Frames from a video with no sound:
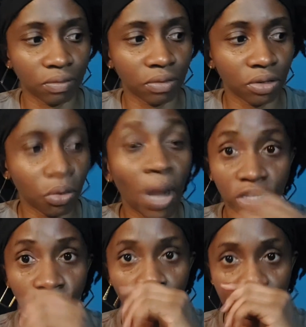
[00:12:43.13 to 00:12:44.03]

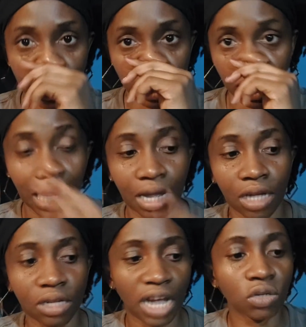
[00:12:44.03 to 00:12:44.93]
2020.
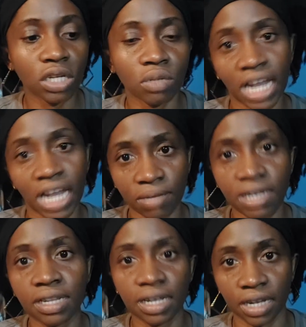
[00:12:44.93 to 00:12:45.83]
So I know this one has been
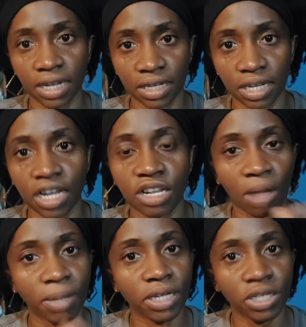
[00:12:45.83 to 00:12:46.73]
circulating, so
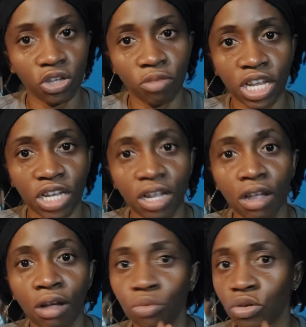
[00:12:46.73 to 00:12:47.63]
I'm assuming
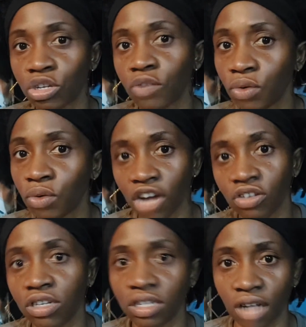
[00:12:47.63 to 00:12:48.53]
most of you
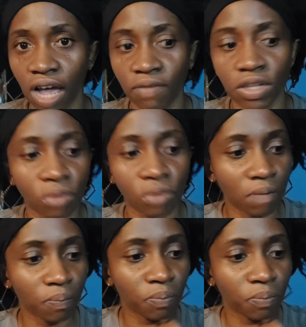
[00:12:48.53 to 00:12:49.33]
actually still have this one.